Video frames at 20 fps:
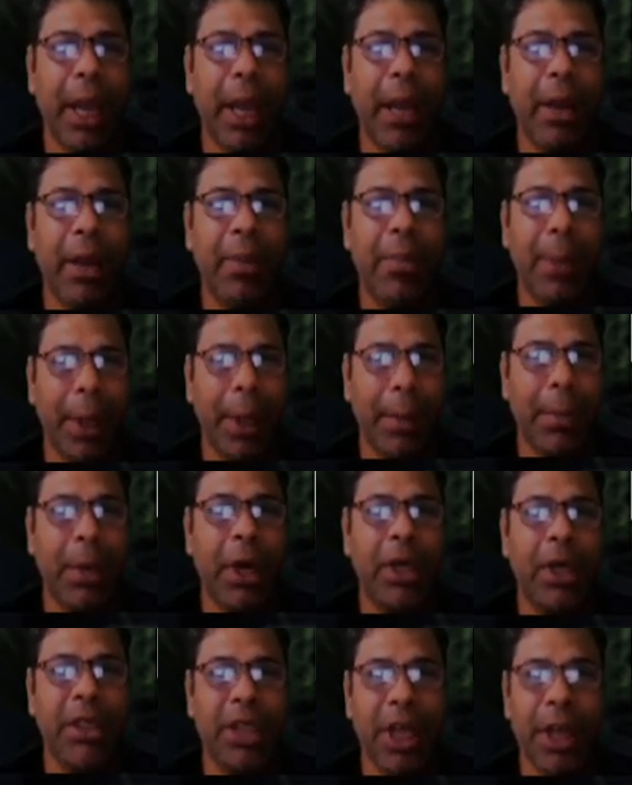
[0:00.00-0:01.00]

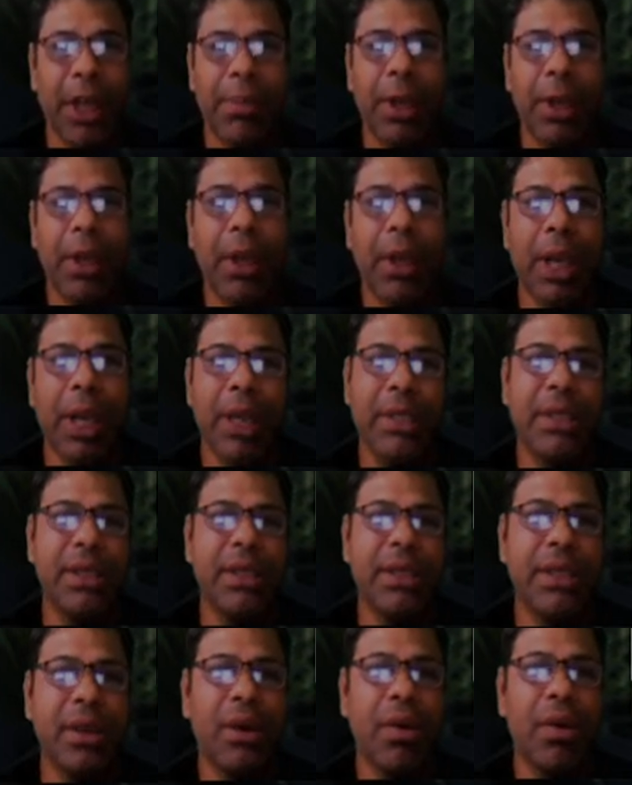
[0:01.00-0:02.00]
paper, table,
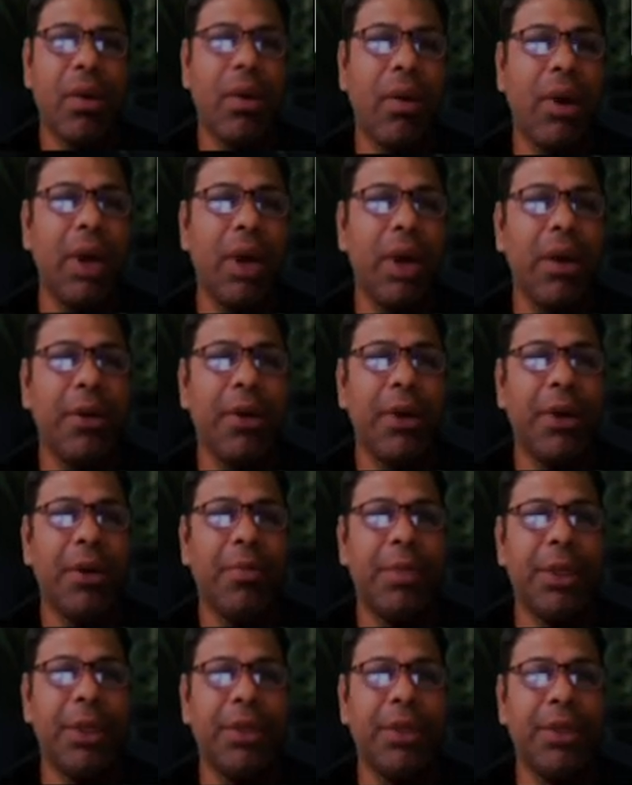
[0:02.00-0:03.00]
etc. All are
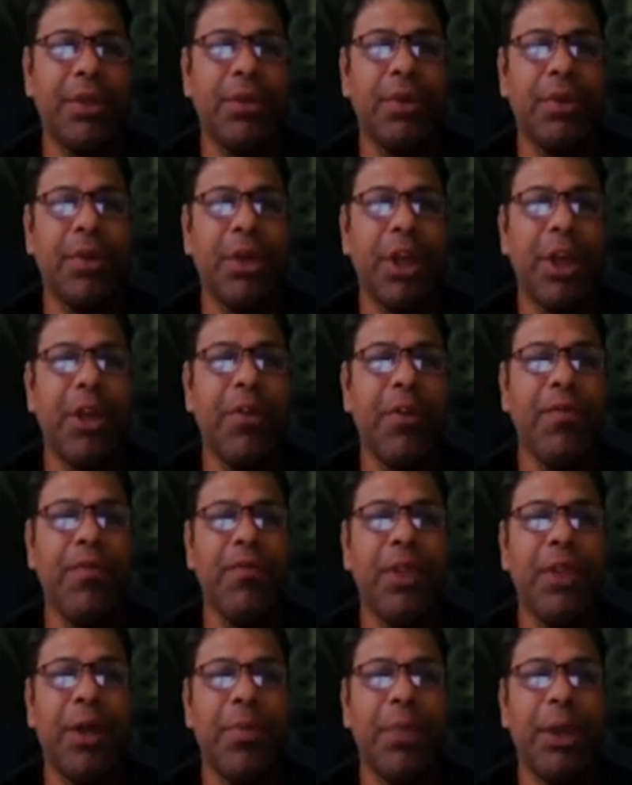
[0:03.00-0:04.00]
third person. If
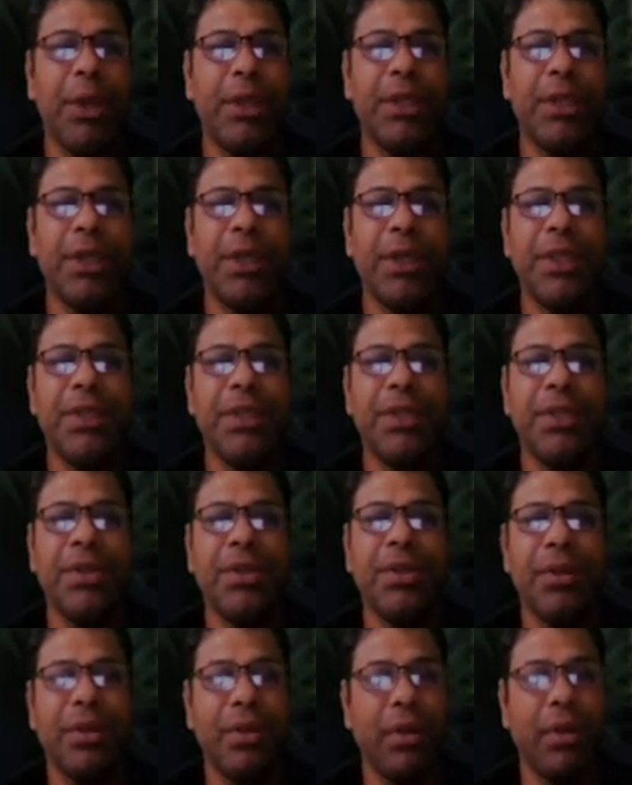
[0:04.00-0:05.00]
the person is
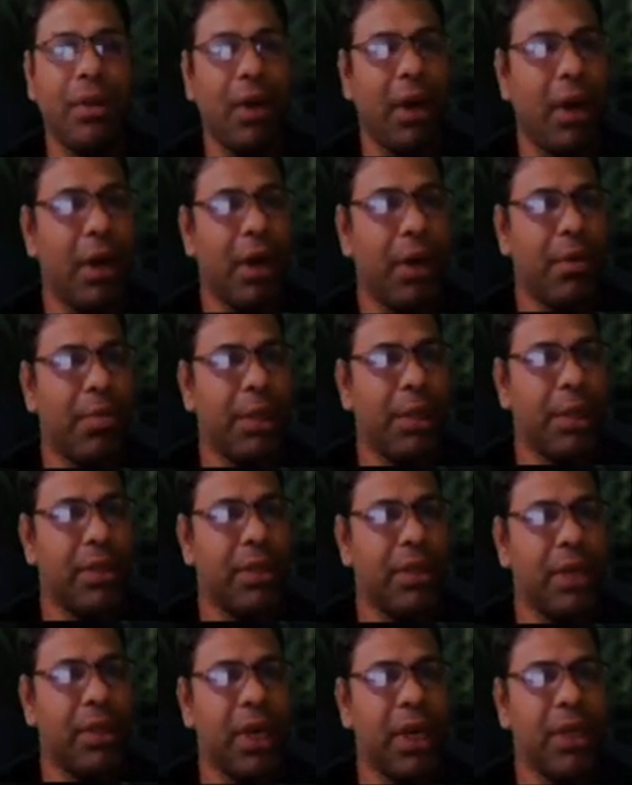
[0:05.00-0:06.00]
third
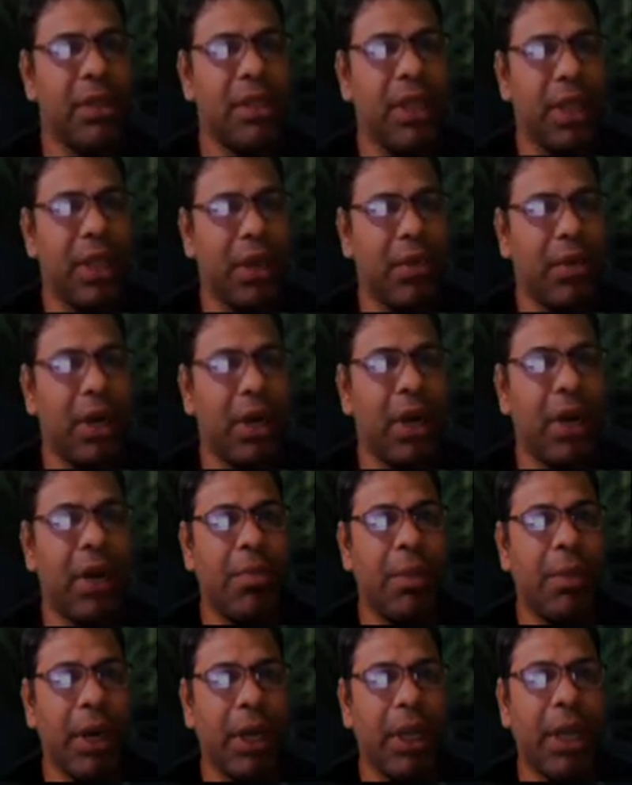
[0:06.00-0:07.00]
person and singular
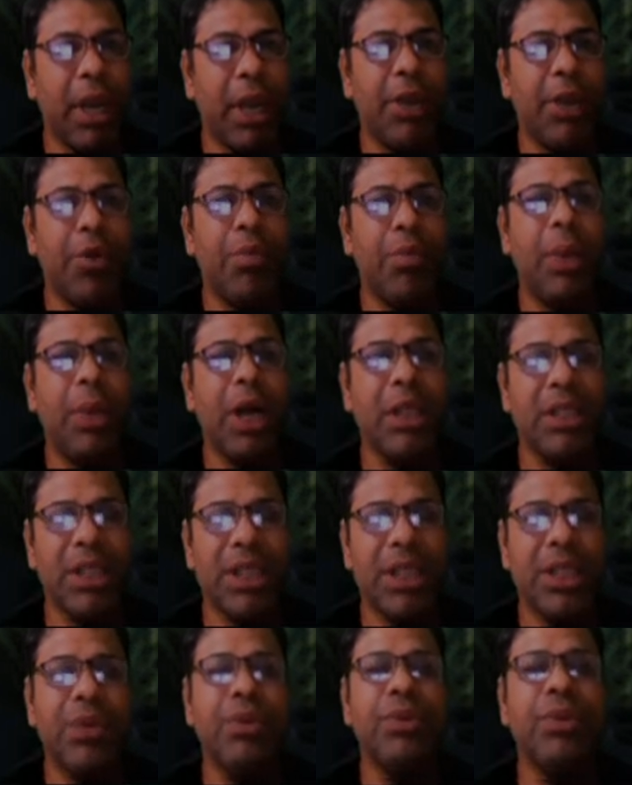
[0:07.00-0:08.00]
number, then we must
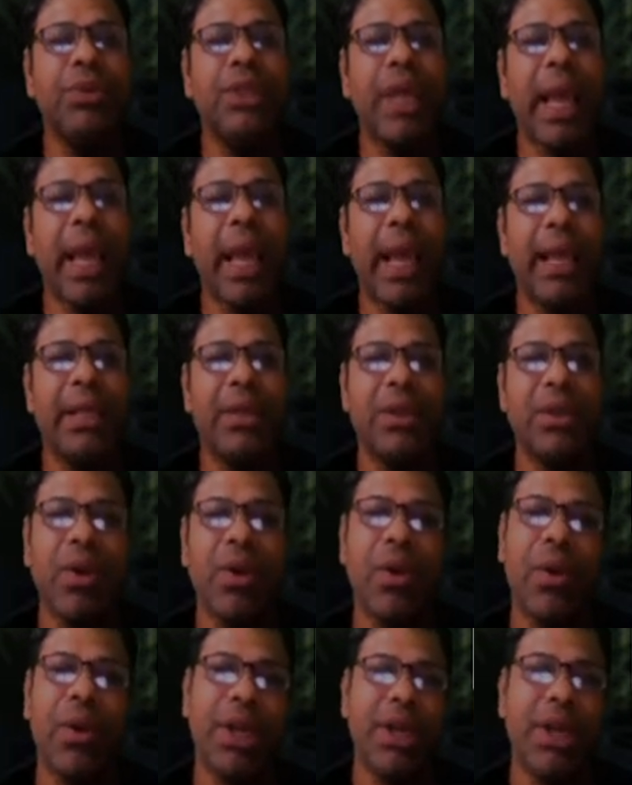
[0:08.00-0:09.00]
use as
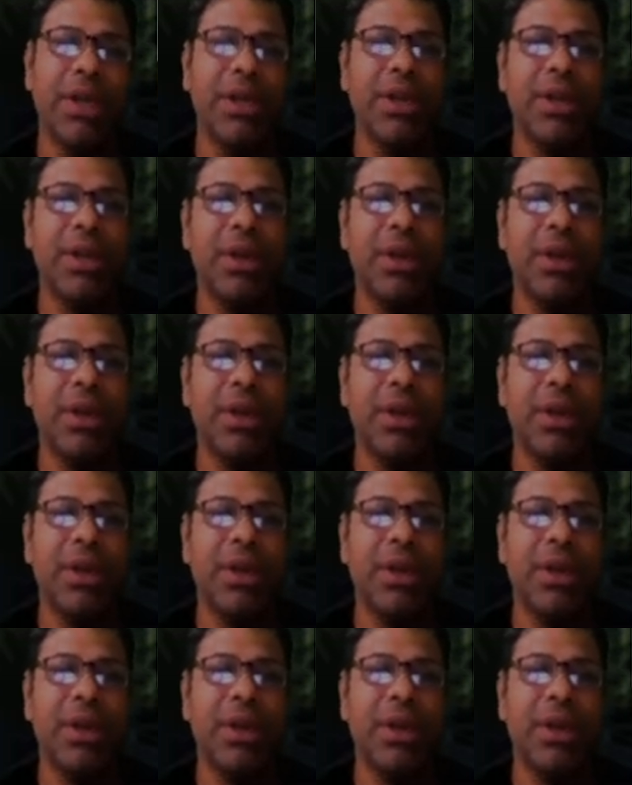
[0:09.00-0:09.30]
or yes.